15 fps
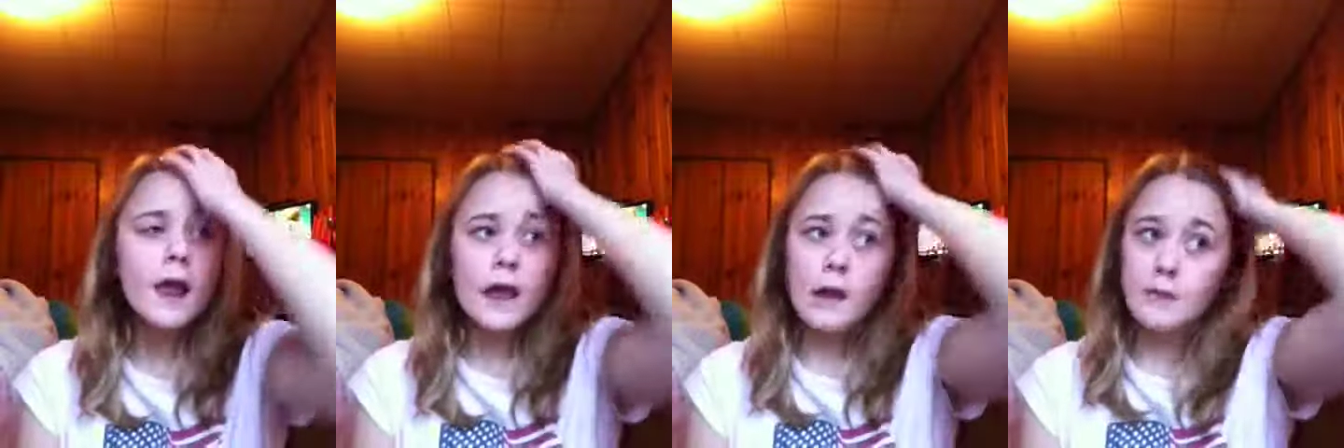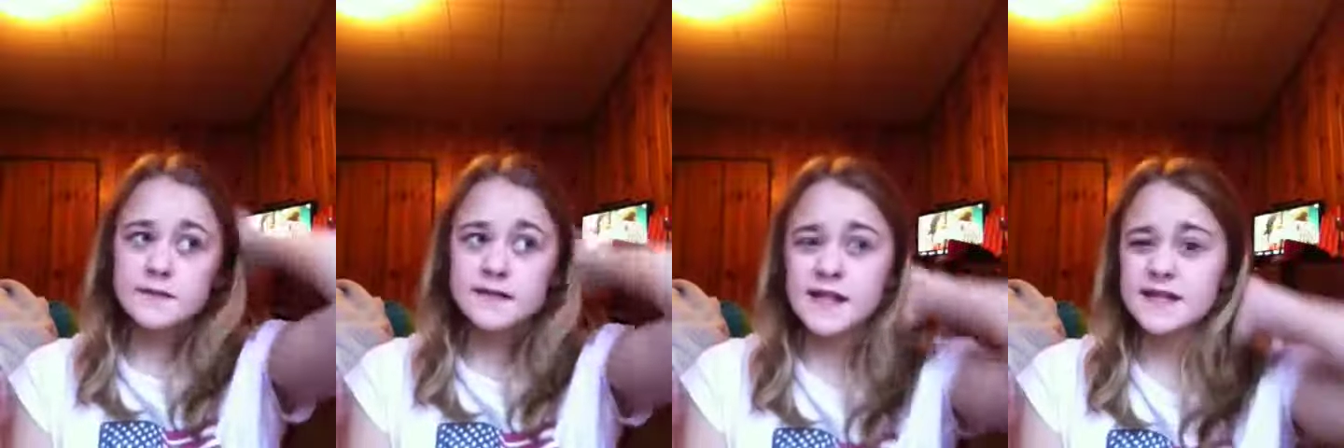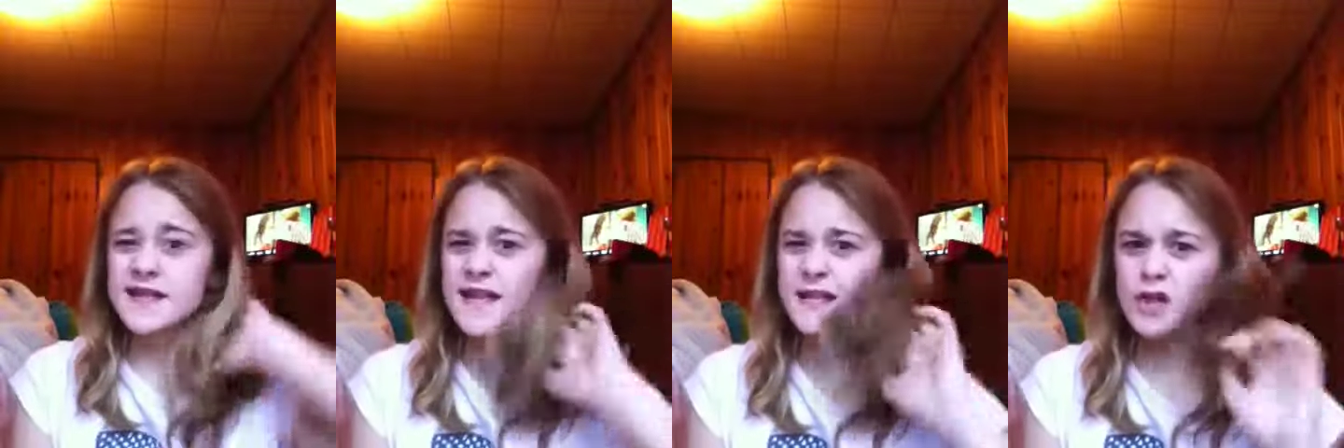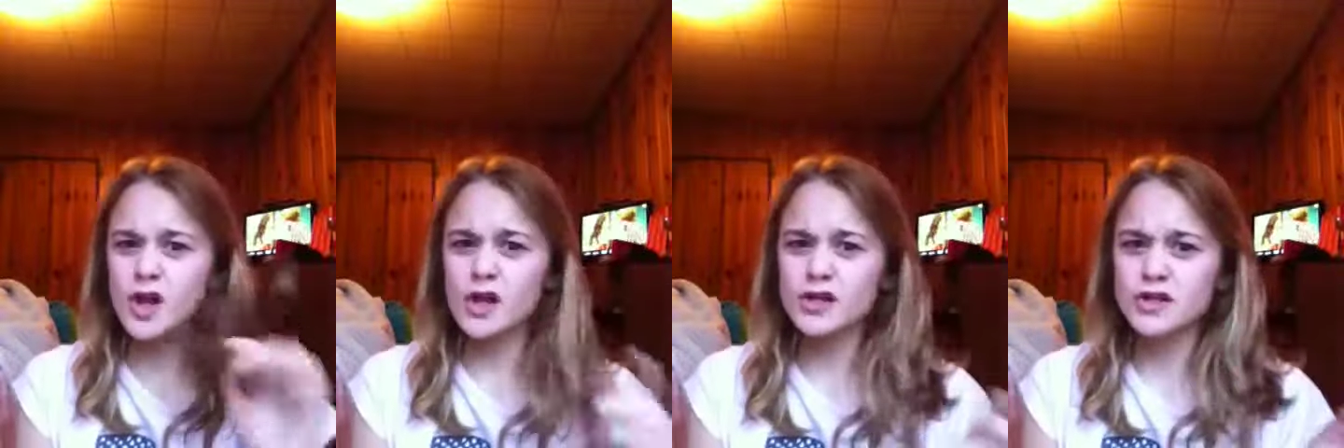It was a
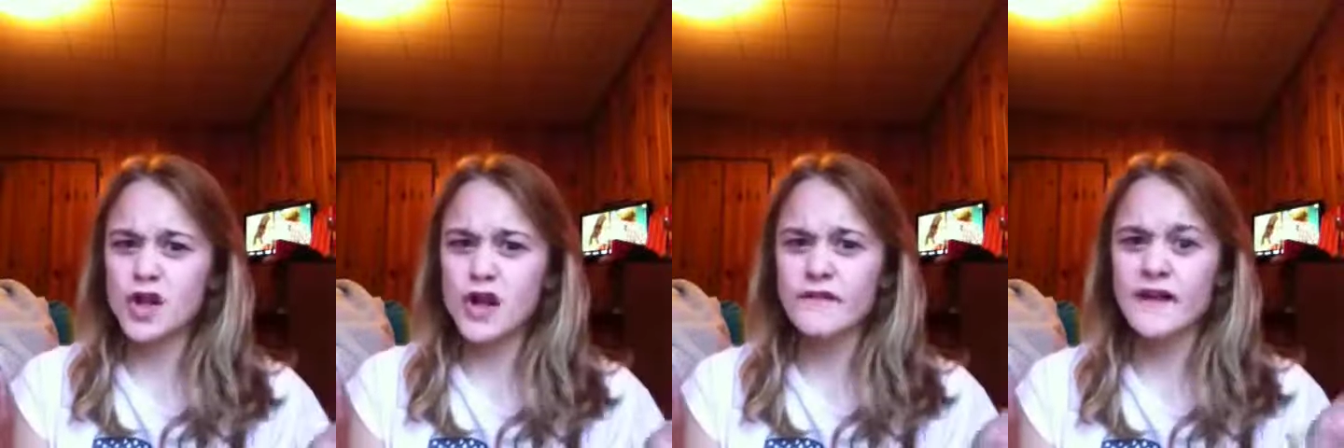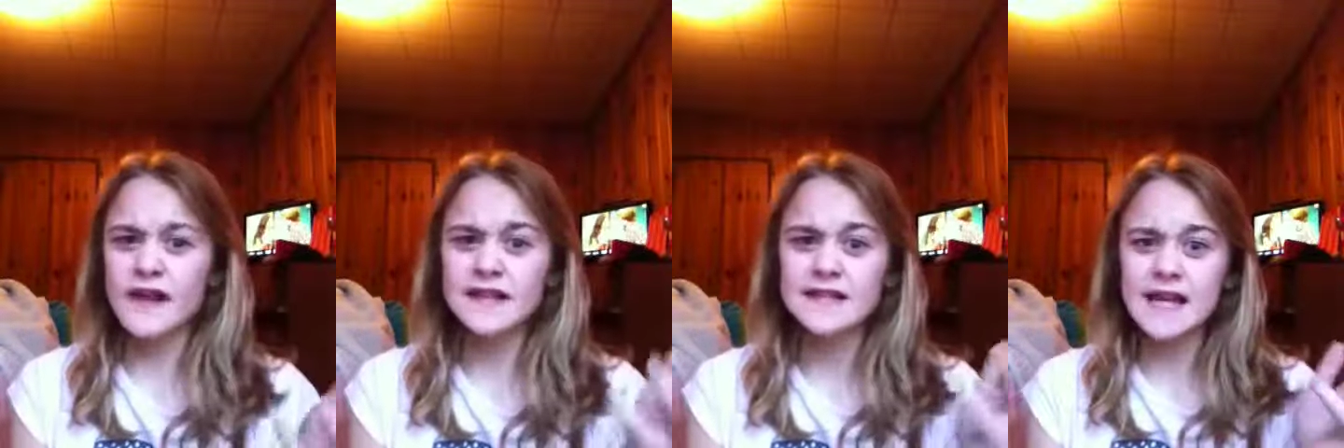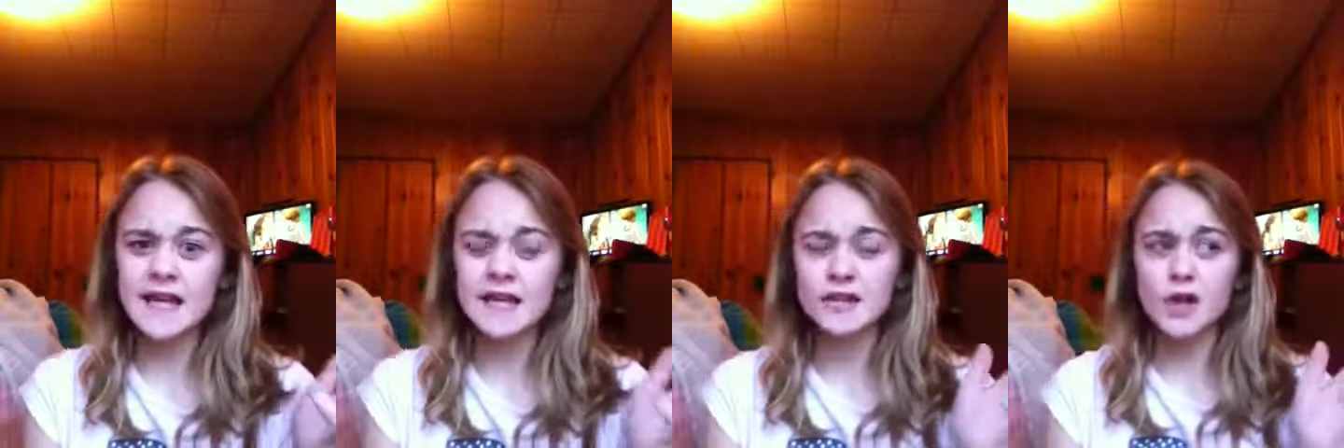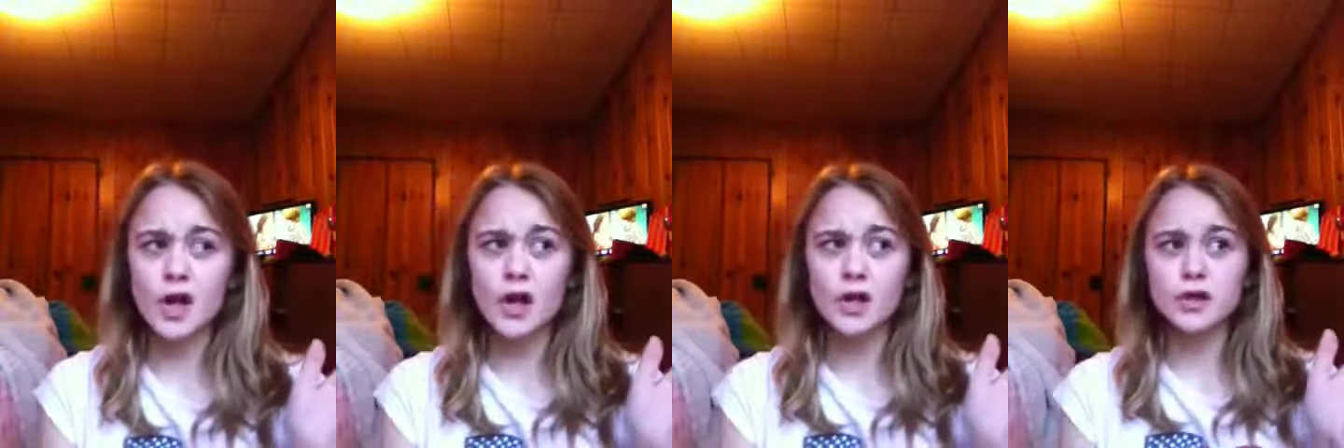$10 off any
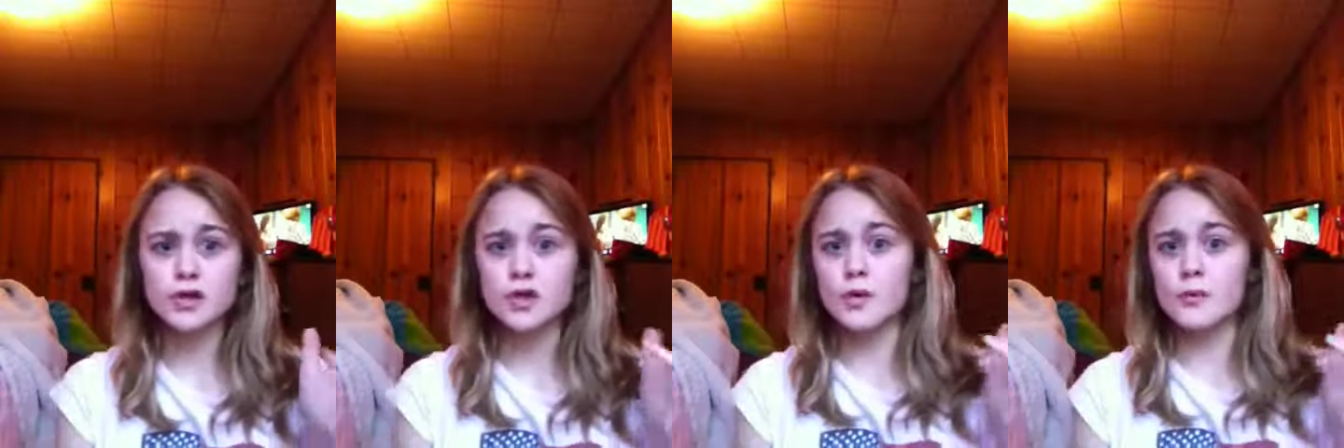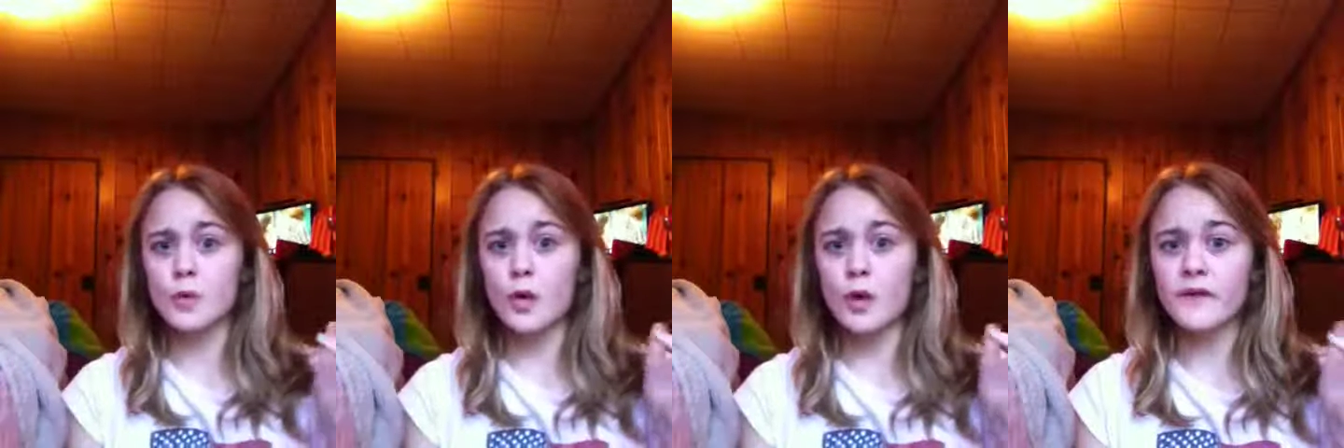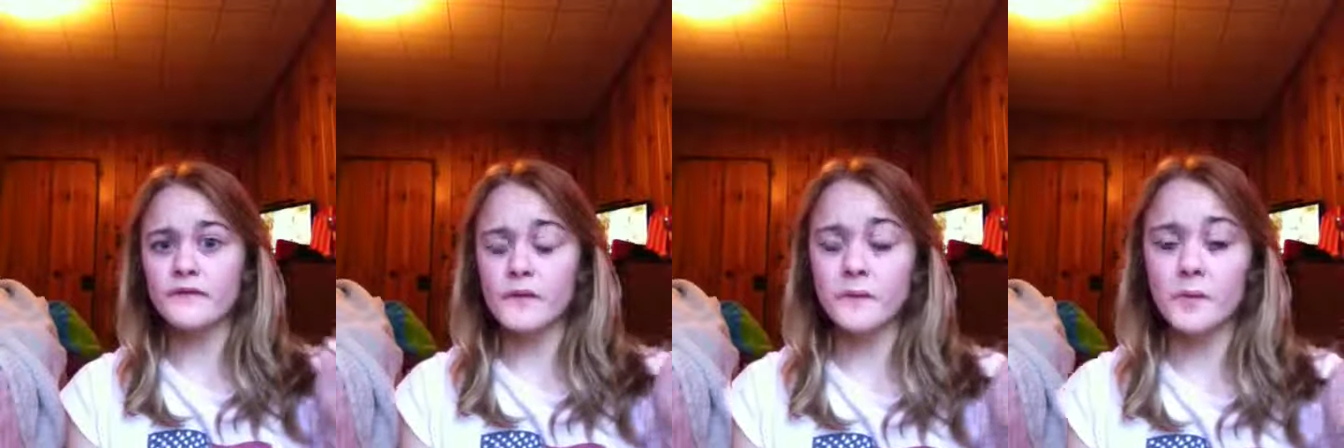$10 or more of a